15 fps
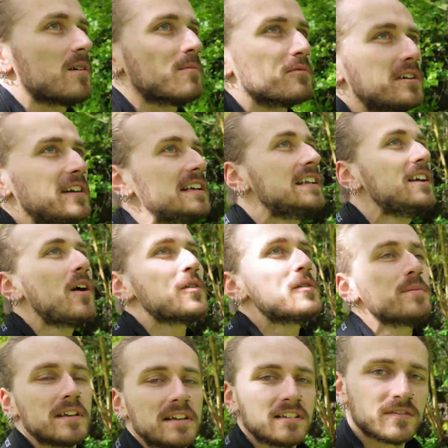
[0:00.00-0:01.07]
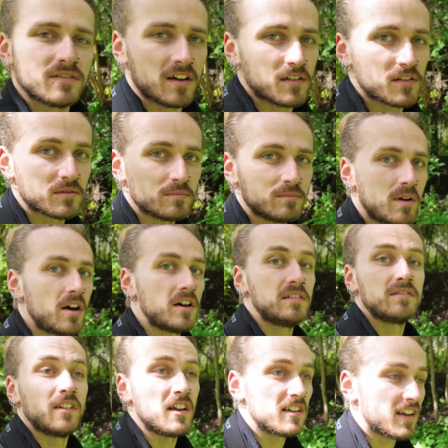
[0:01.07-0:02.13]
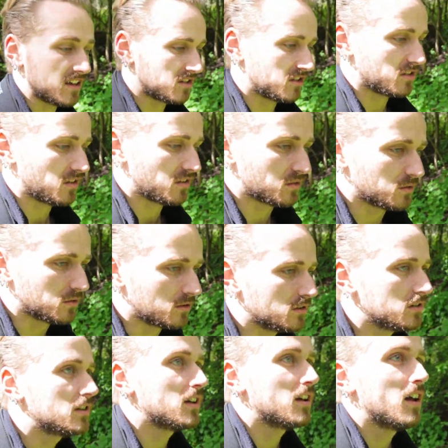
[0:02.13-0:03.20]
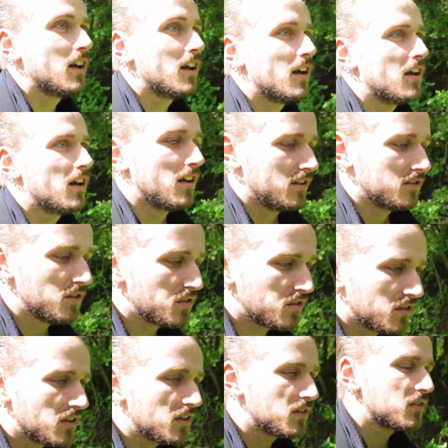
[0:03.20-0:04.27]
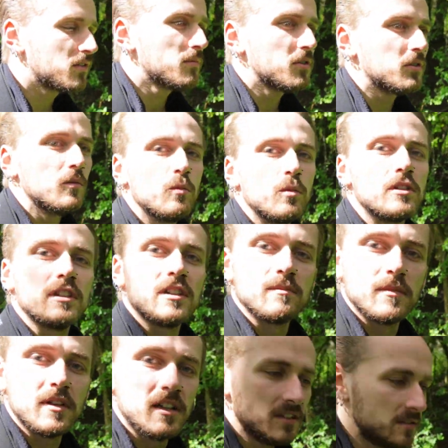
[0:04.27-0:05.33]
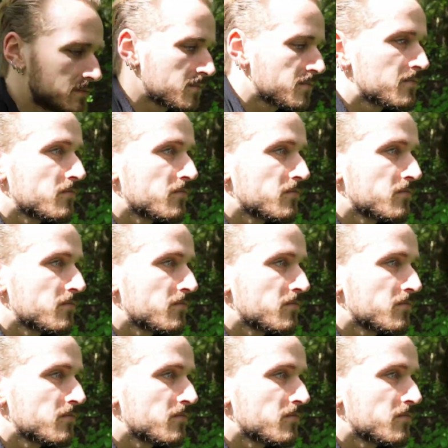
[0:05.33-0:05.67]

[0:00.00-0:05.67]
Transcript: I'm really hoping to find some pied flycatchers or just some sort of woodland bird.